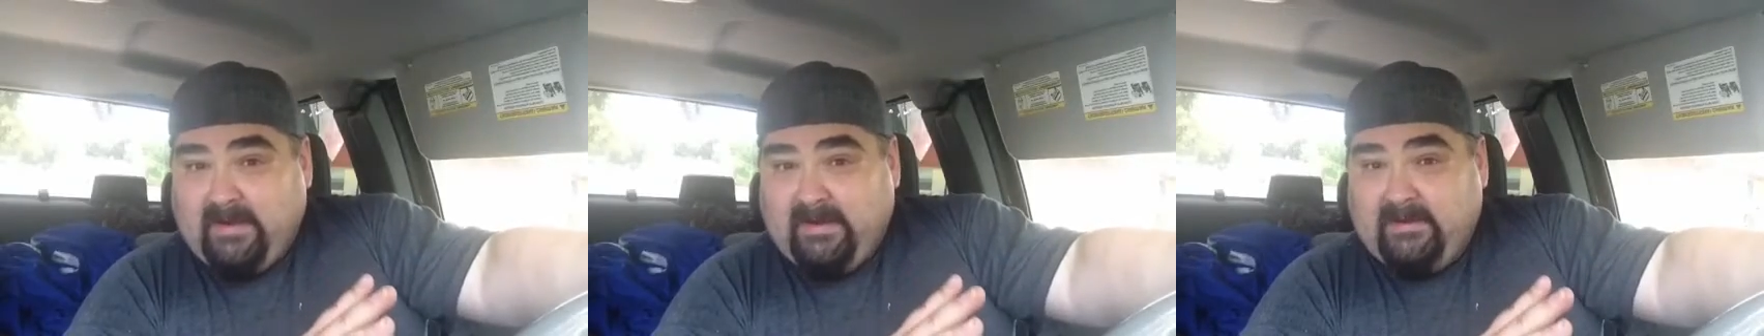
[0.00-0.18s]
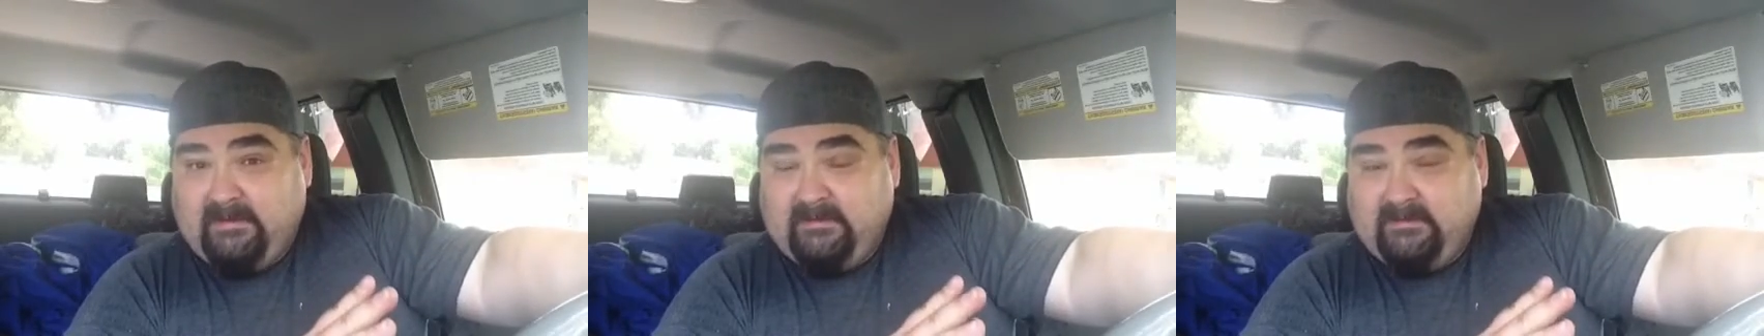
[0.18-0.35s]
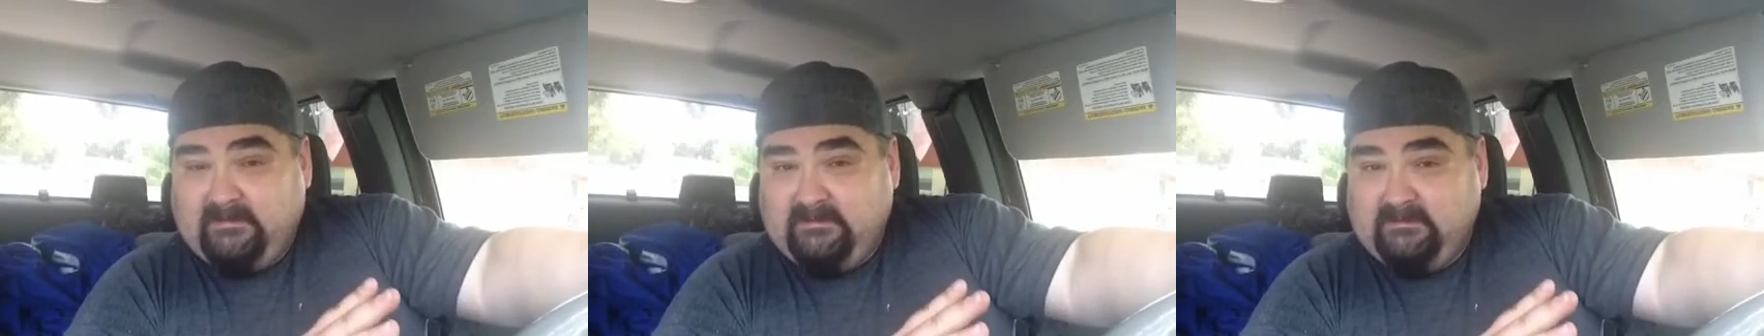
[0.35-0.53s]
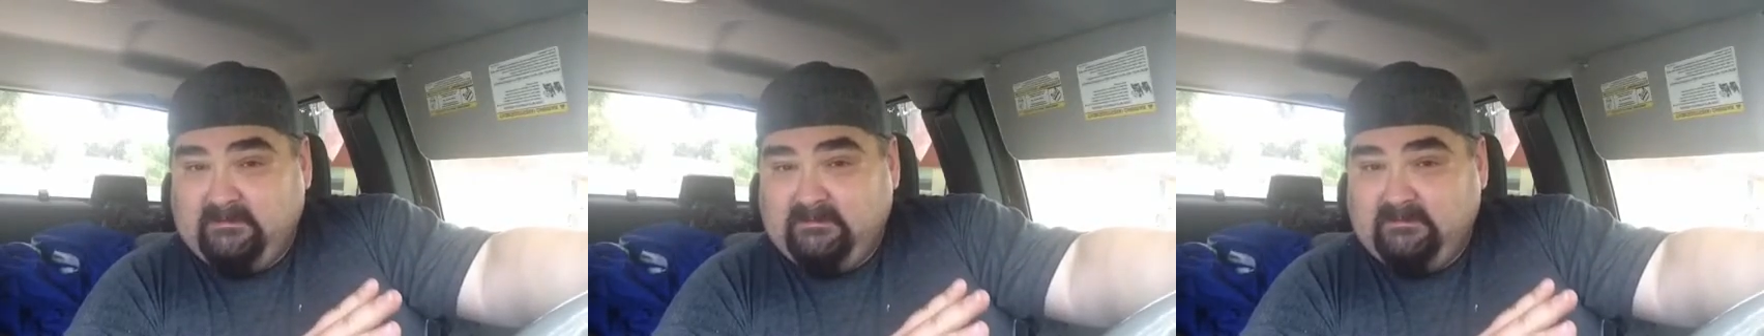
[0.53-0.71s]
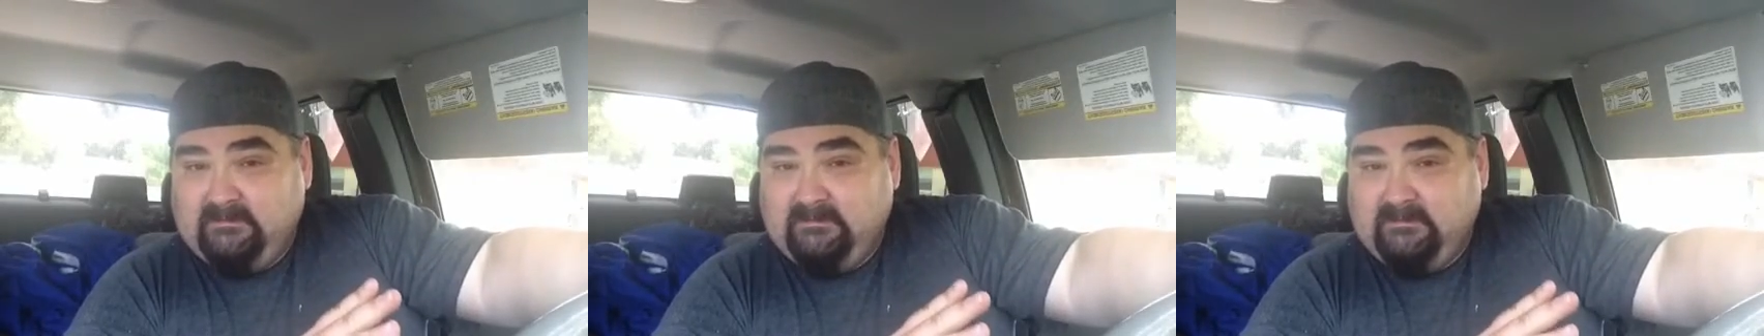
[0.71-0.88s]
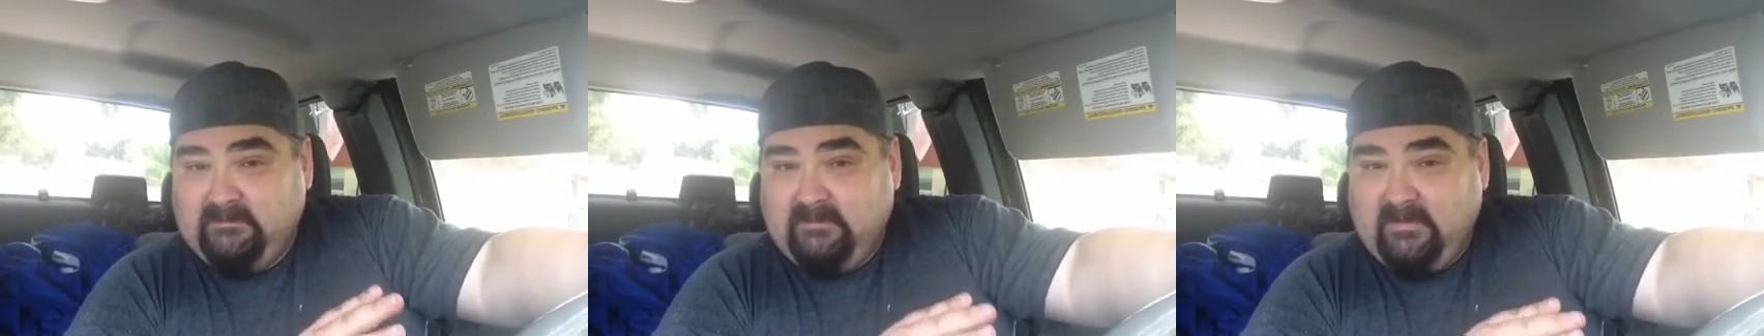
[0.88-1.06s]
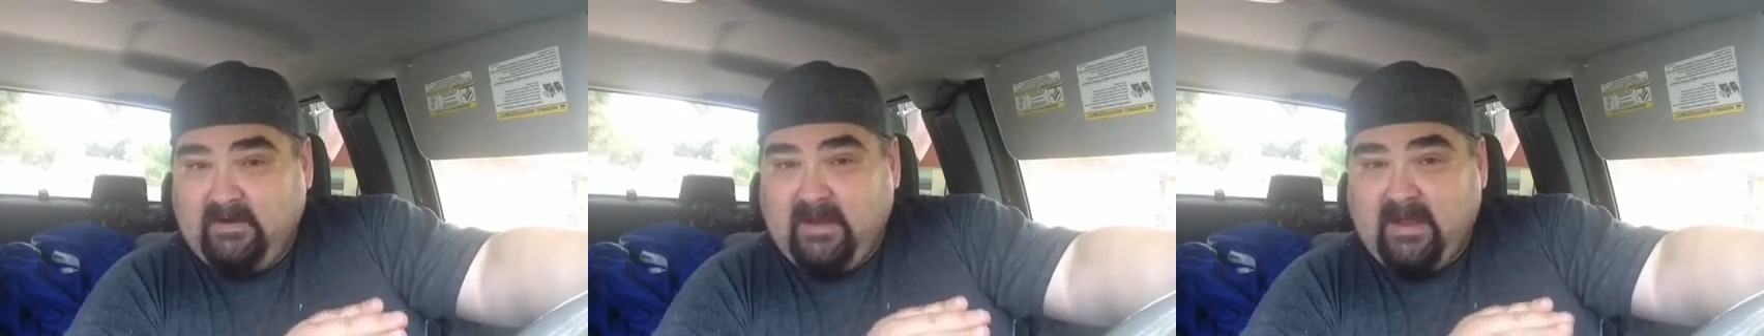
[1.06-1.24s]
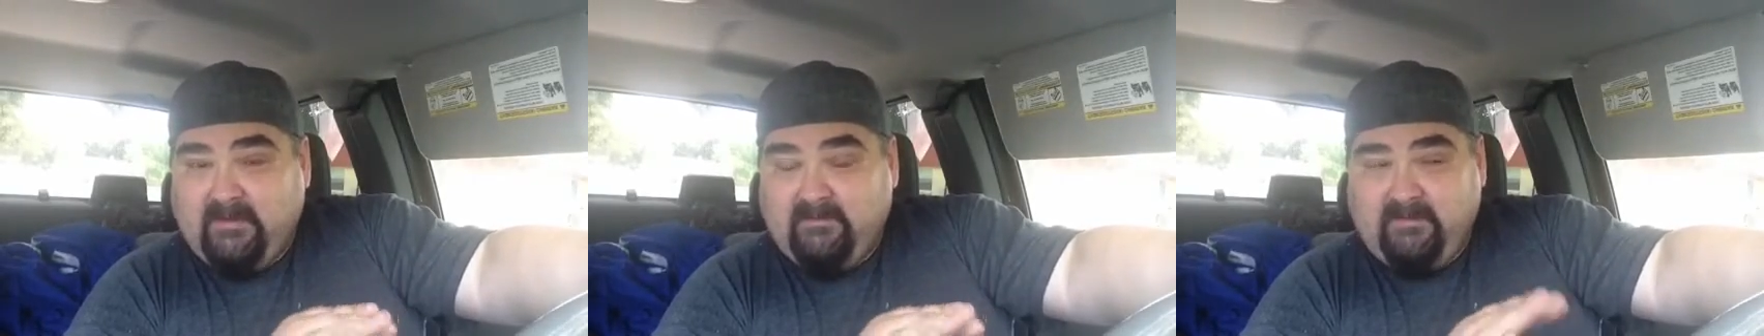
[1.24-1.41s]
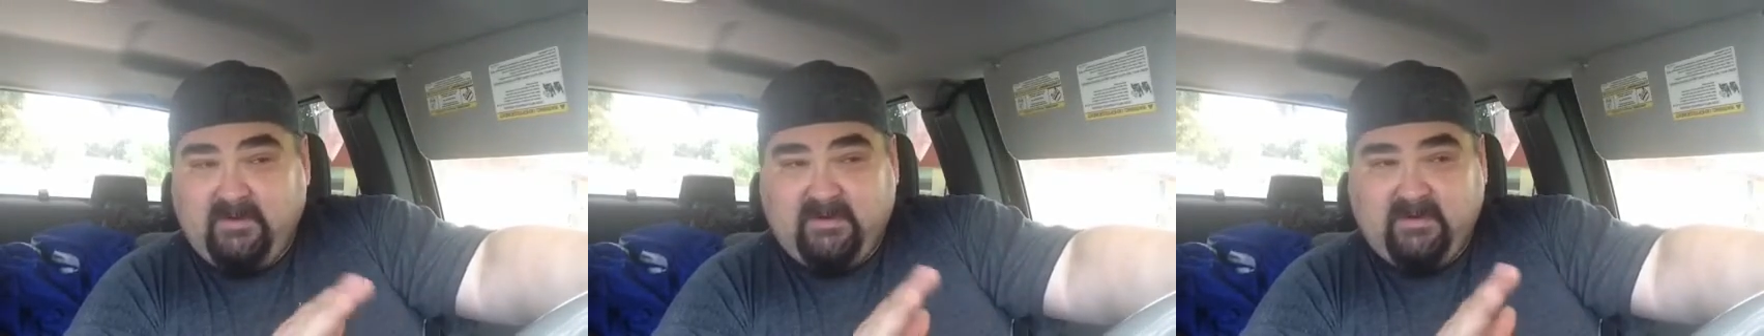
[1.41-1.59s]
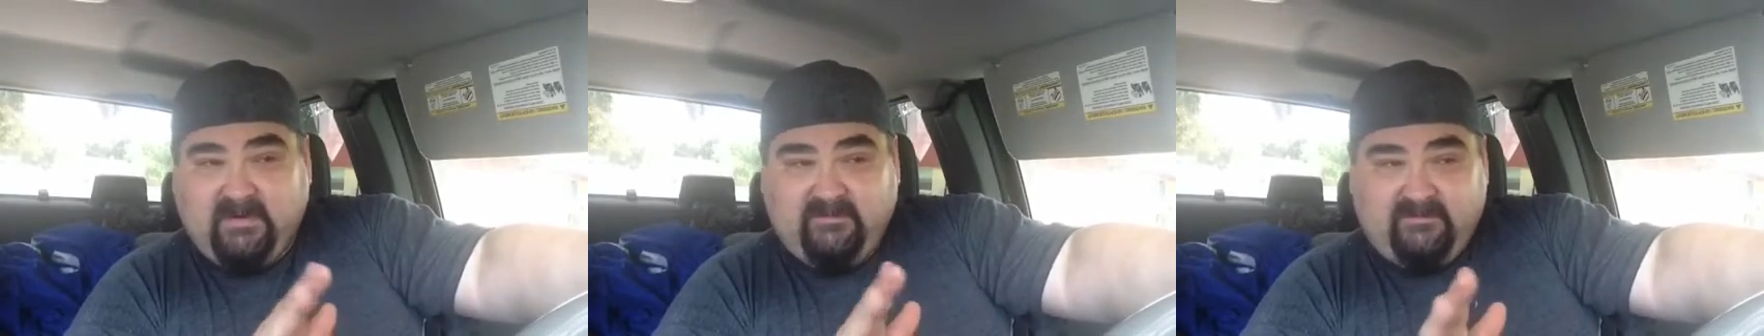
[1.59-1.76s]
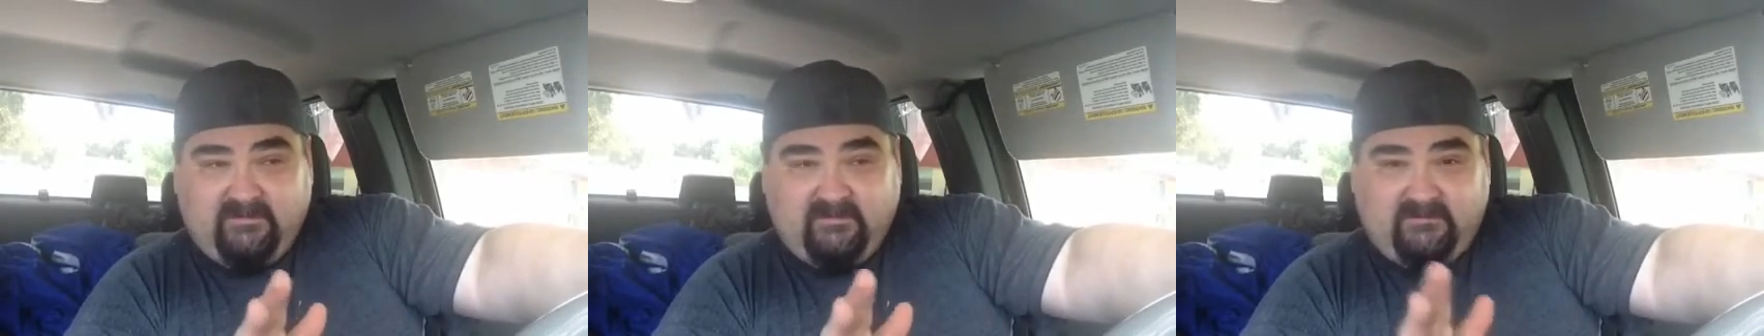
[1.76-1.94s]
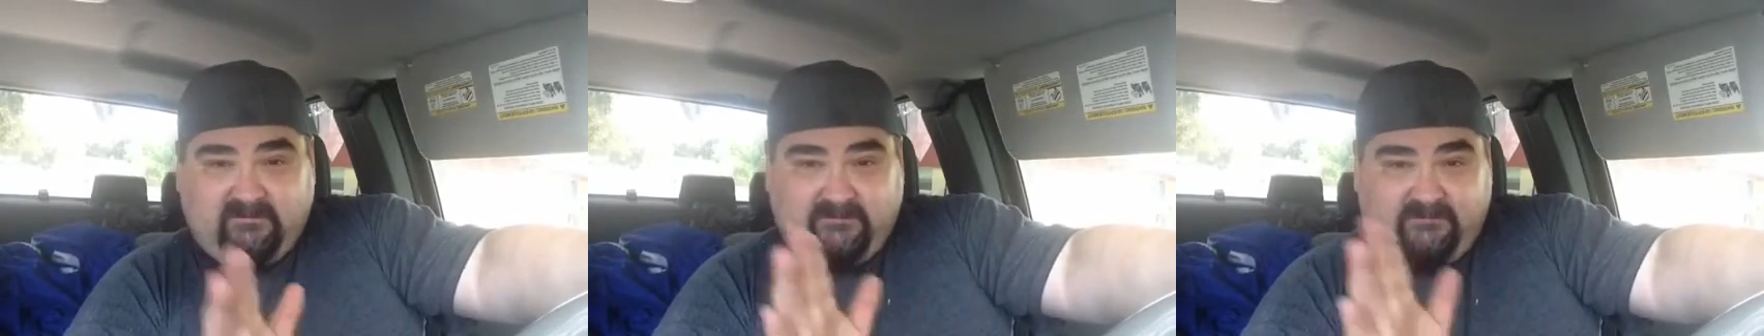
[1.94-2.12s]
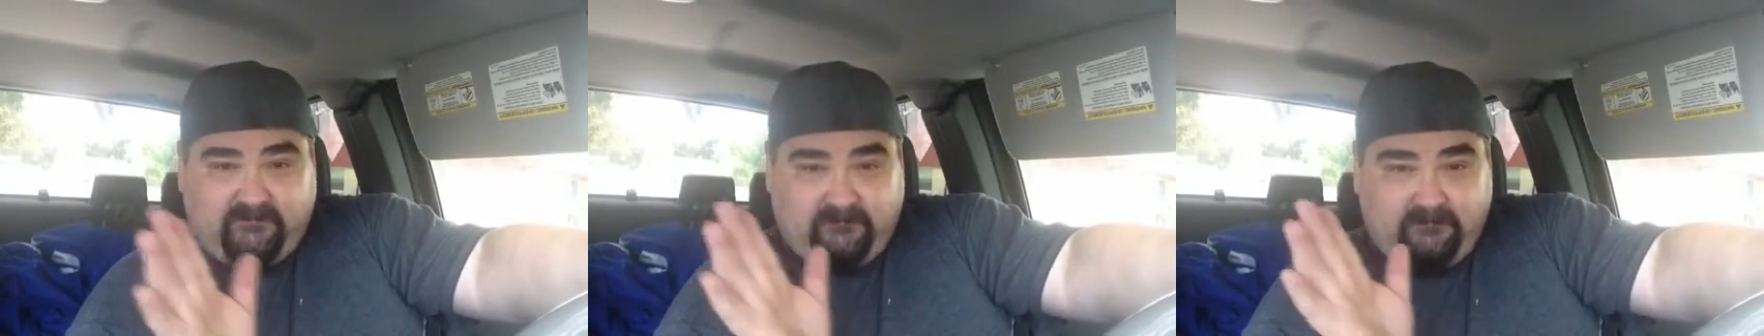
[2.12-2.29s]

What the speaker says: it. Not because it's